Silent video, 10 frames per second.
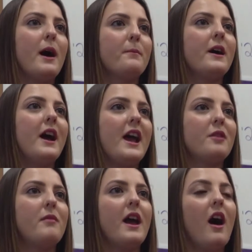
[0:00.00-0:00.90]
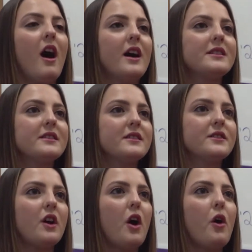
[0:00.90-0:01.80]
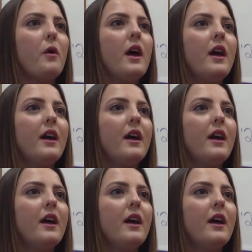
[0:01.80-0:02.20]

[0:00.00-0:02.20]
papa and my aunt, so